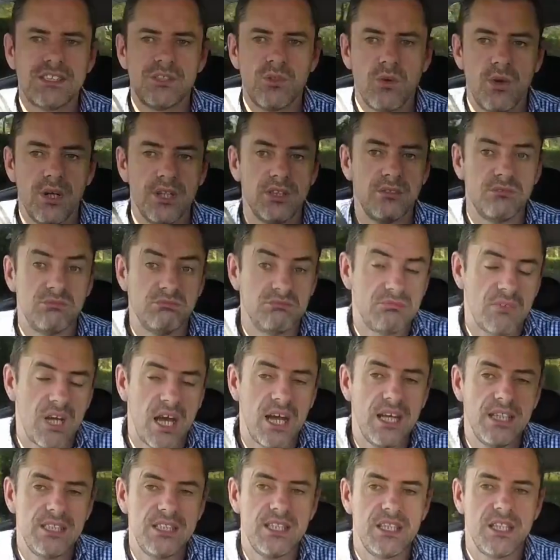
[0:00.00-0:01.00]
it's quite
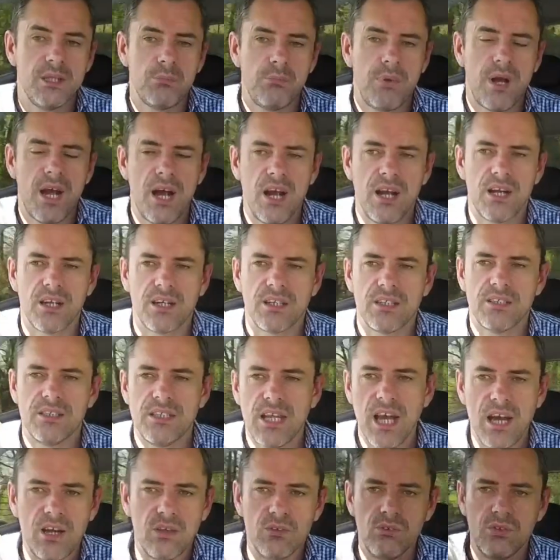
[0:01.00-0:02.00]
handy to
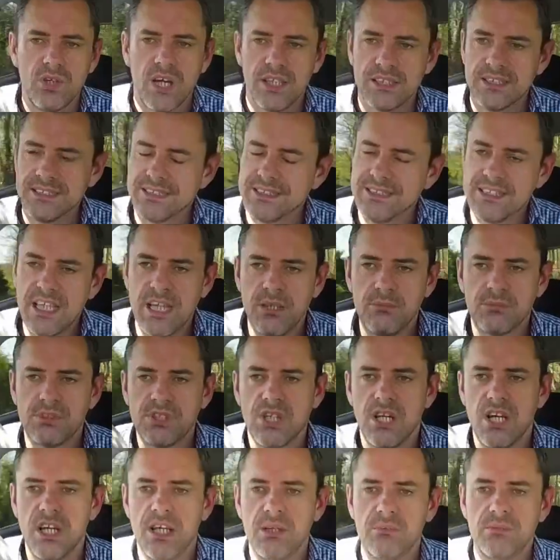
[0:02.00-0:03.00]
park. Now, at the
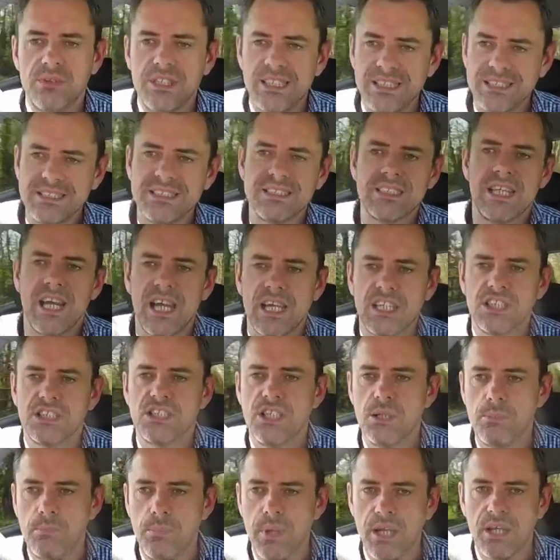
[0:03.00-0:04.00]
same time, this is
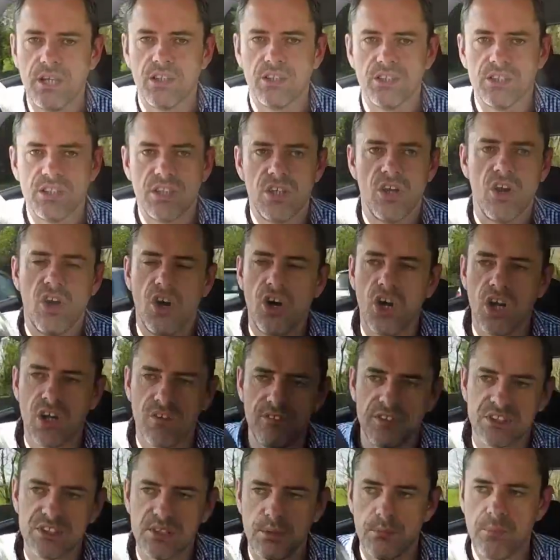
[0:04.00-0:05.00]
actually bigger than
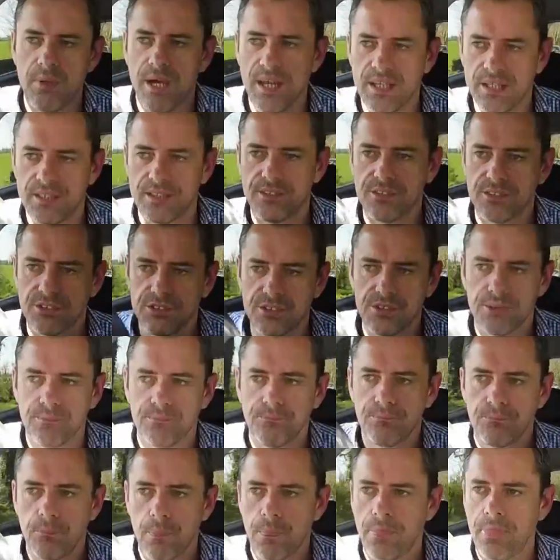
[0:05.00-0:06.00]
all of its
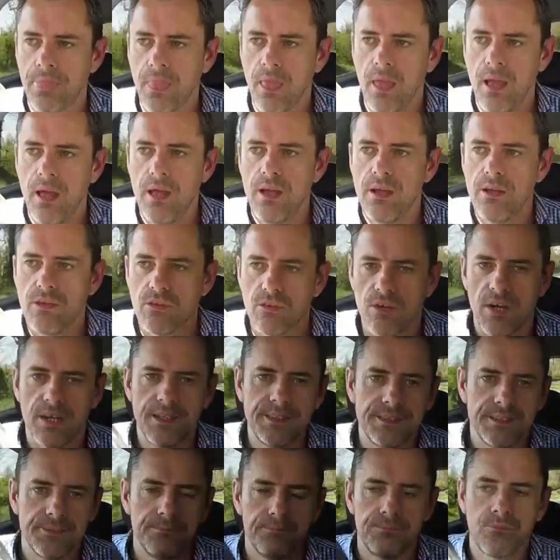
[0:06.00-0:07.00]
competitors,
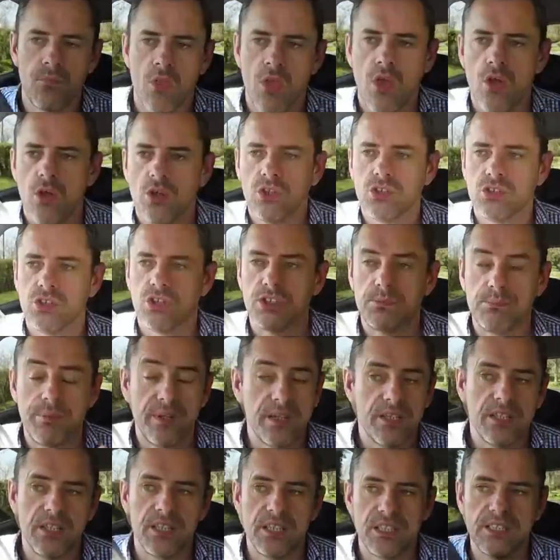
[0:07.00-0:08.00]
right? So
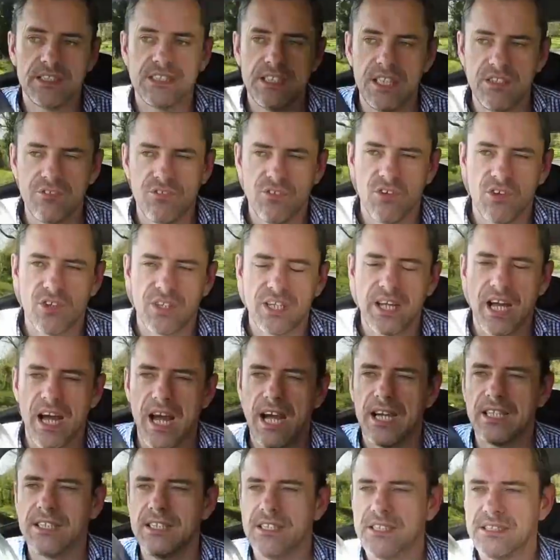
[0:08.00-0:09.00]
it's bigger than a C4
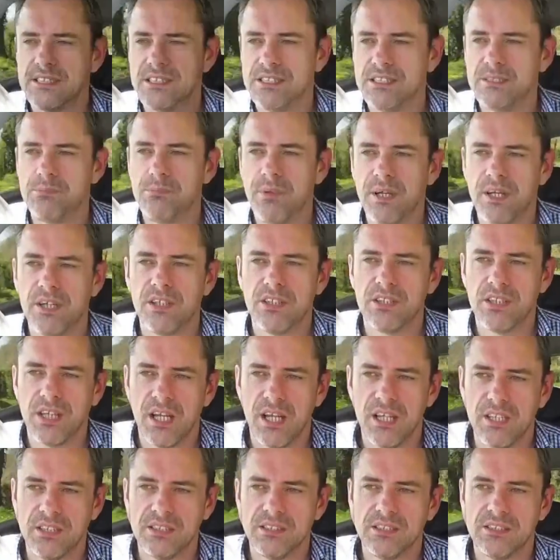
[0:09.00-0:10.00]
Cactus, it's bigger
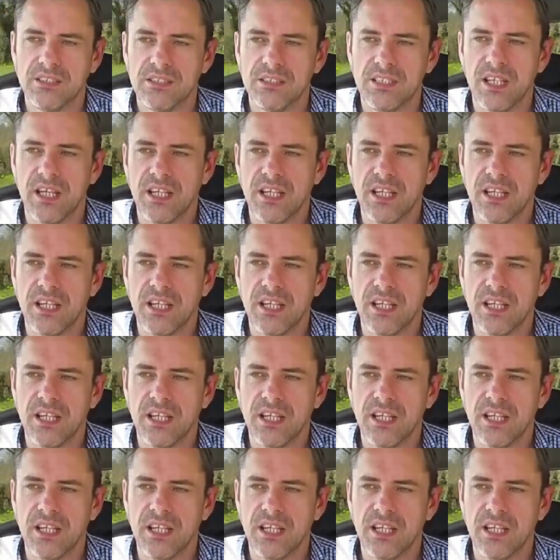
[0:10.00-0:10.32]
than